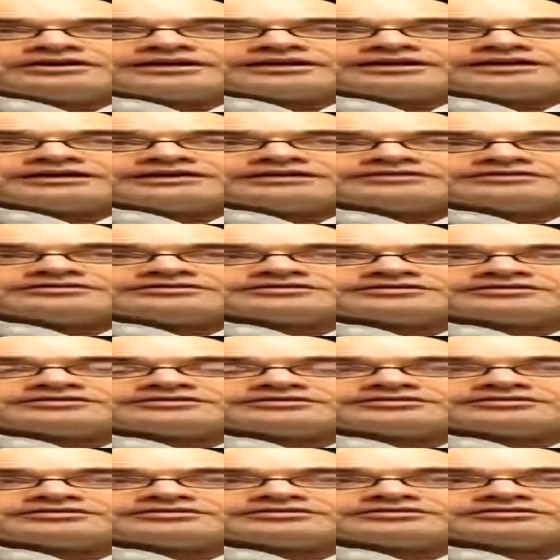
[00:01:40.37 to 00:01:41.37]
And,
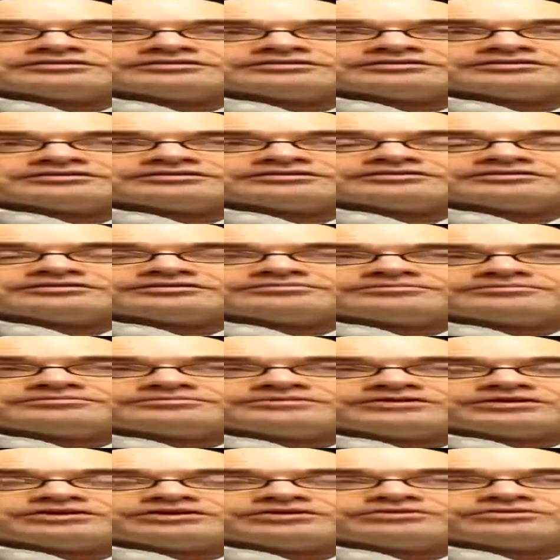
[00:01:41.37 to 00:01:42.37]

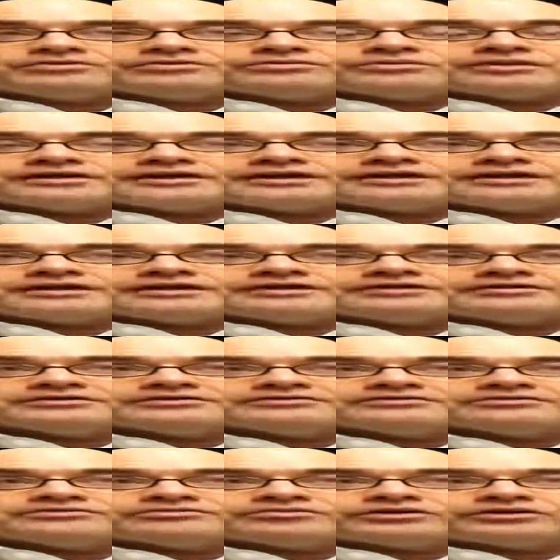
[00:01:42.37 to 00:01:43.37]

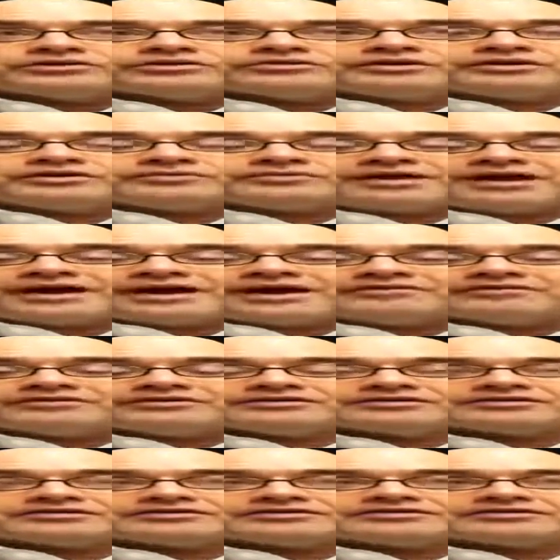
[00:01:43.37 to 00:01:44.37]
what you end up
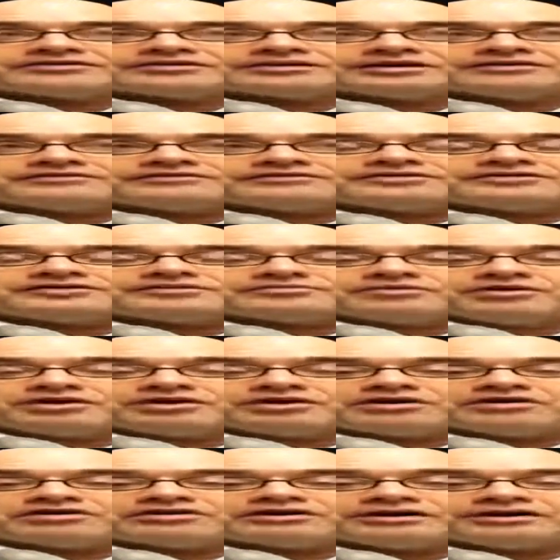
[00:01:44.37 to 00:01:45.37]
having is kind of a
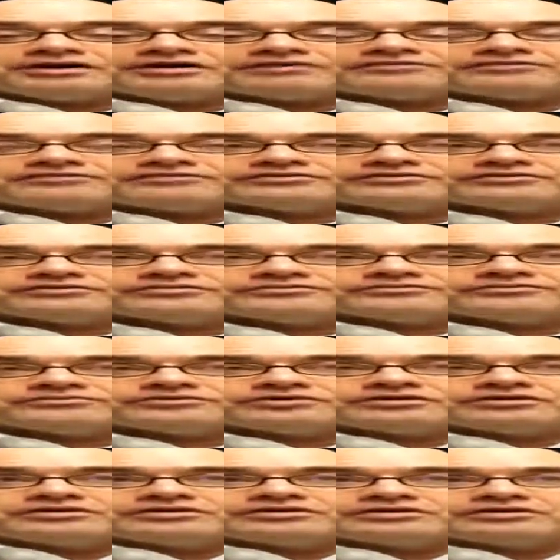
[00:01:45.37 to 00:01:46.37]
small handful
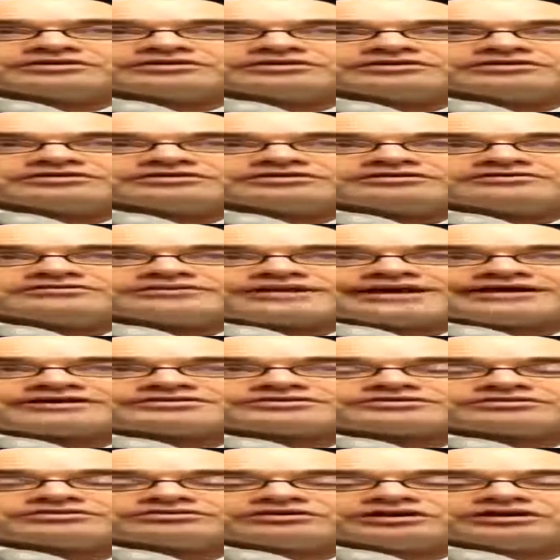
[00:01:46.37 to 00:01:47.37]
of
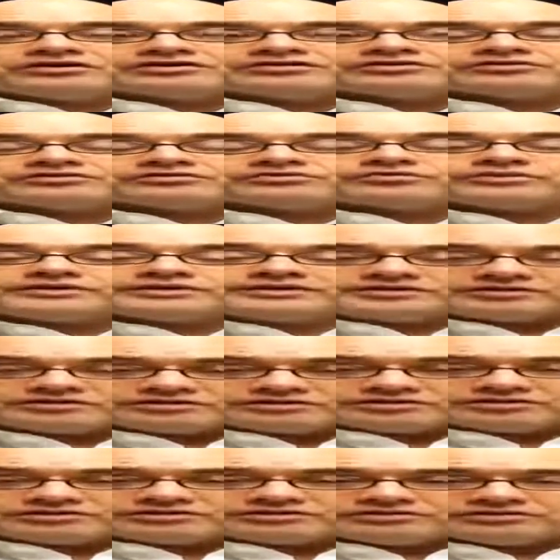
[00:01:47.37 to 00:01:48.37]
astrological
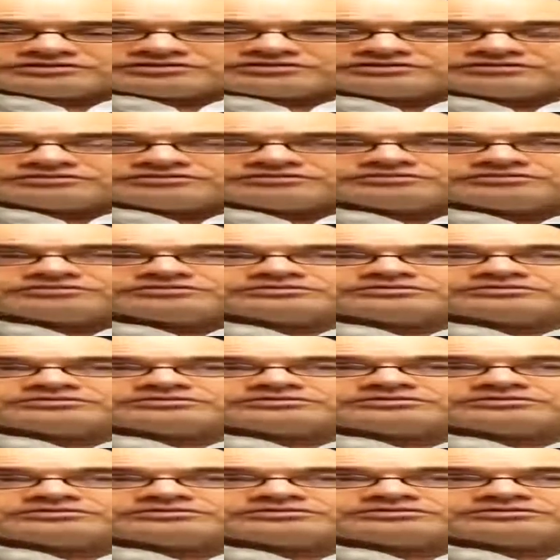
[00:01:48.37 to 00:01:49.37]
researchers
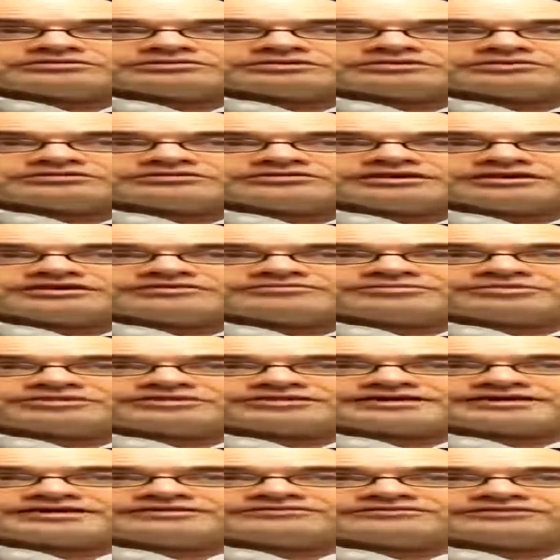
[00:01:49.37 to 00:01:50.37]
that have been
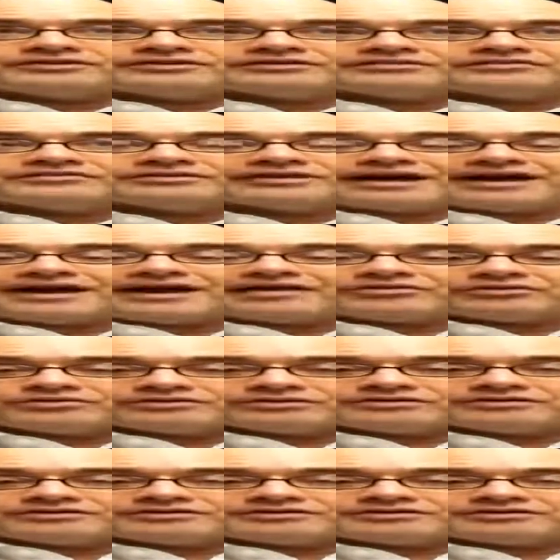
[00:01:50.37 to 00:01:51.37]
kind of like
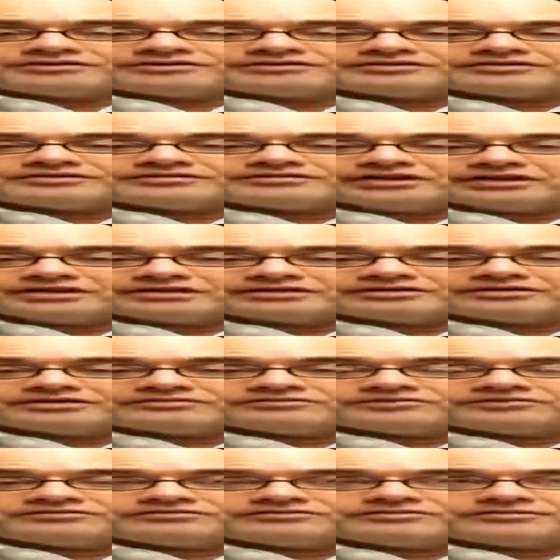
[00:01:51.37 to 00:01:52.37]
gathering these nuggets
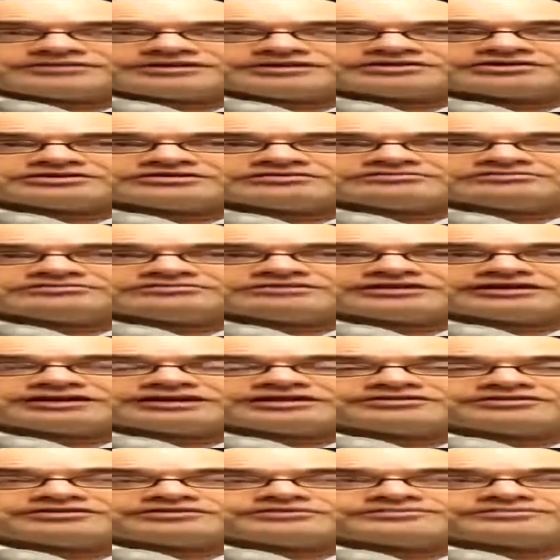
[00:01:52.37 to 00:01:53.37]
of information
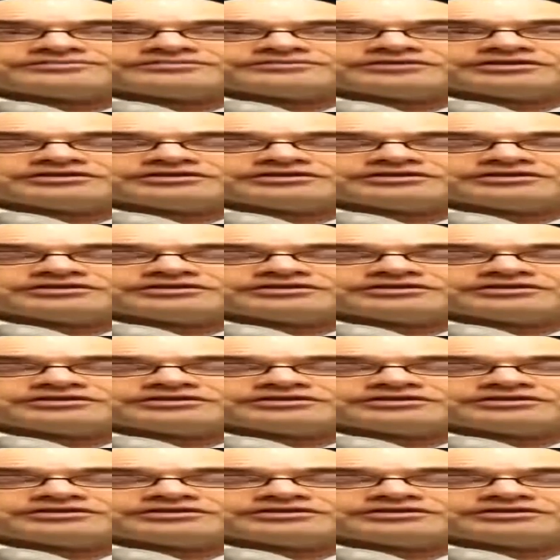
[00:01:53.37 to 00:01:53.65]
together.